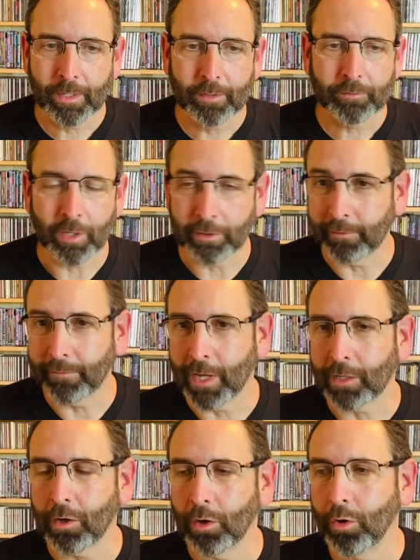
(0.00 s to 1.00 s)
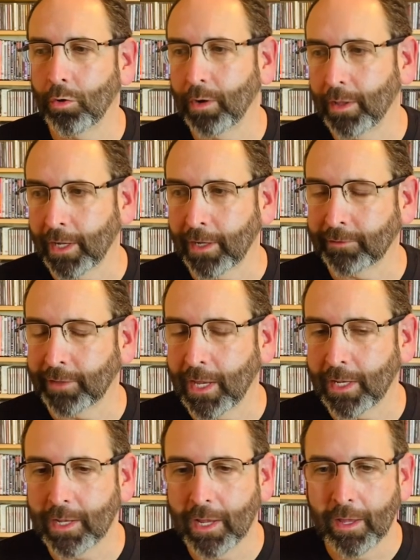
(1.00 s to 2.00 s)
Tons of echo, like I
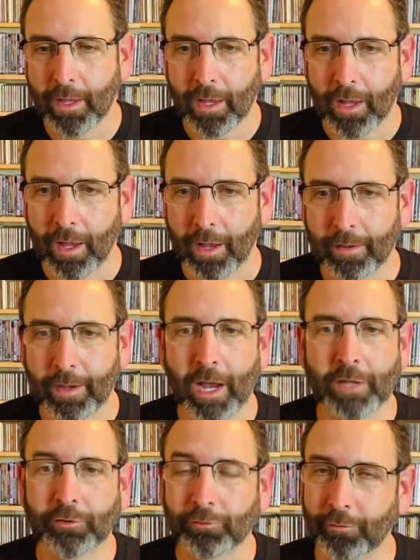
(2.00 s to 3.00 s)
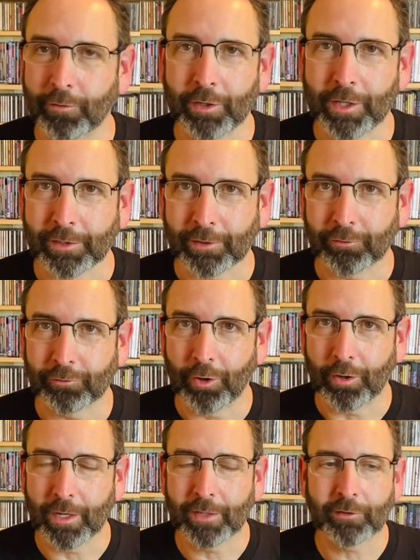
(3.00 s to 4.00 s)
said. I just really like this
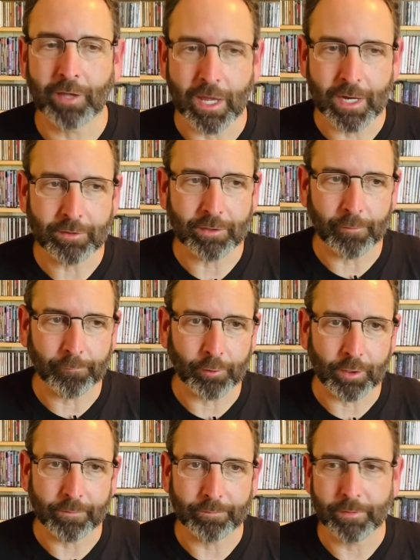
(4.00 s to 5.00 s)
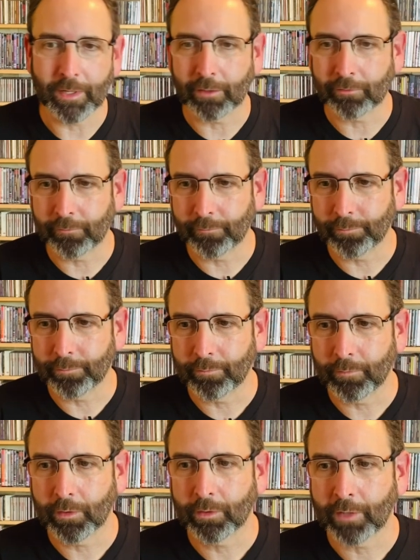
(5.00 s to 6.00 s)
song. It's kind of different. It's
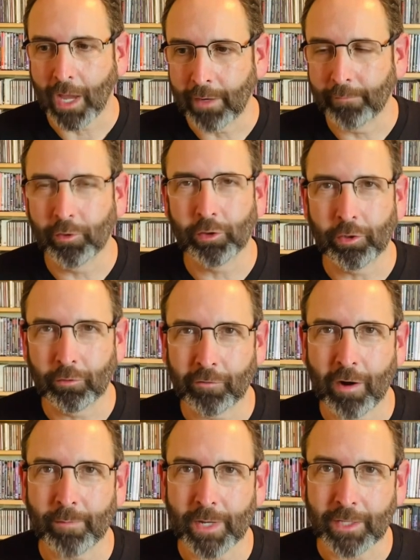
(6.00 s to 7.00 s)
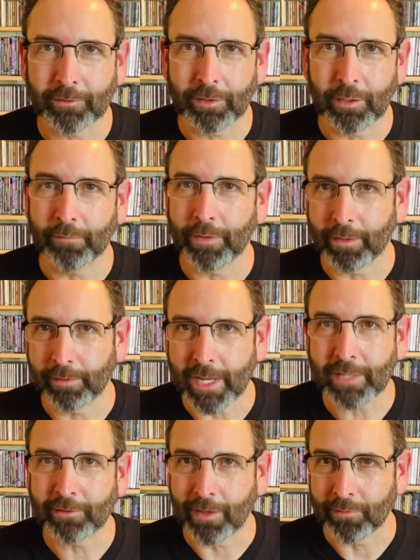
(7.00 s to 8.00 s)
kind of a little reminiscent of the late
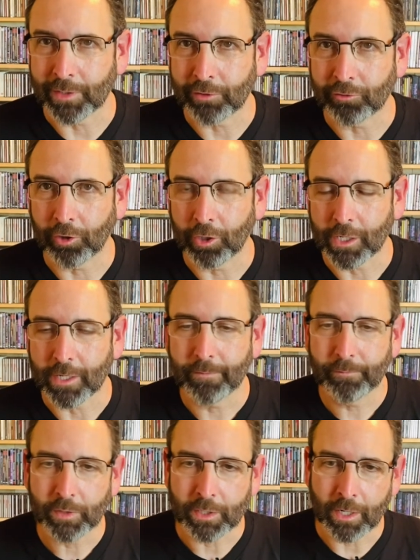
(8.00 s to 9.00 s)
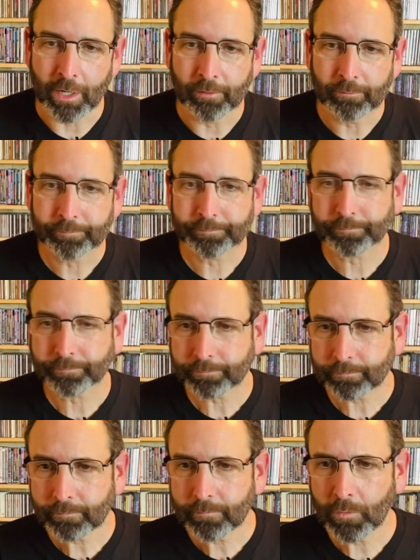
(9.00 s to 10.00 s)
70s journey, you know.
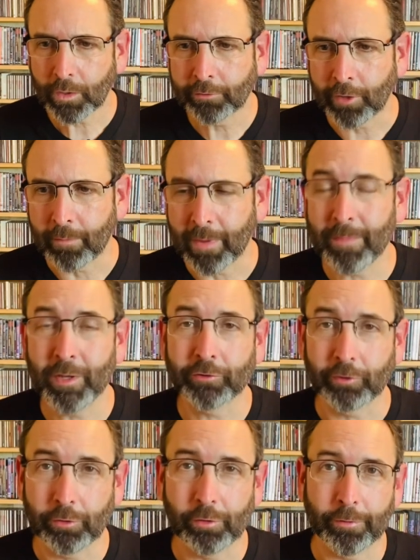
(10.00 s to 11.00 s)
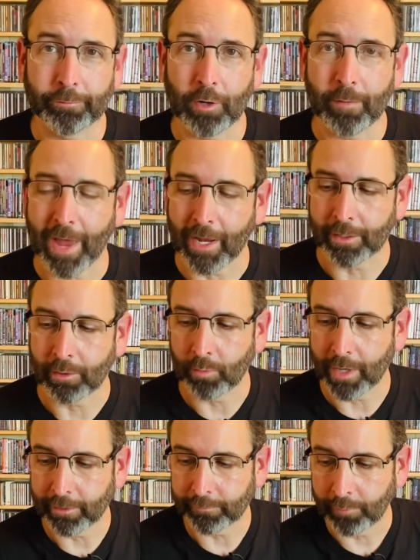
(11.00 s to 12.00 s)
So maybe it's a little throwback in a
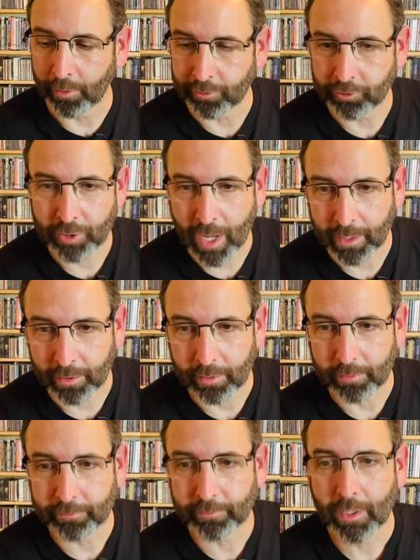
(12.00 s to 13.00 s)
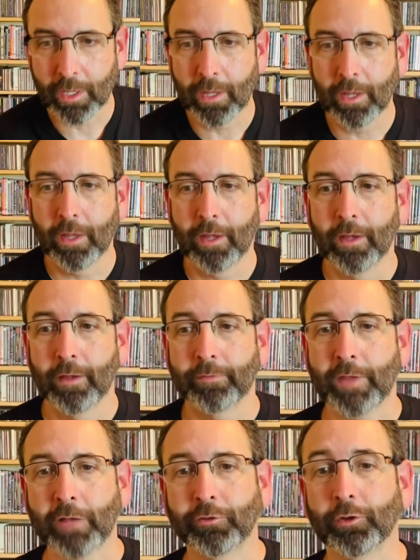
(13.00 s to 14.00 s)
way as far as Schon goes.
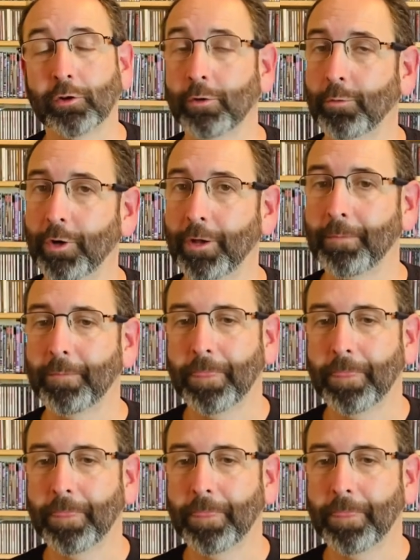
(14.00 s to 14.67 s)
That's a good one.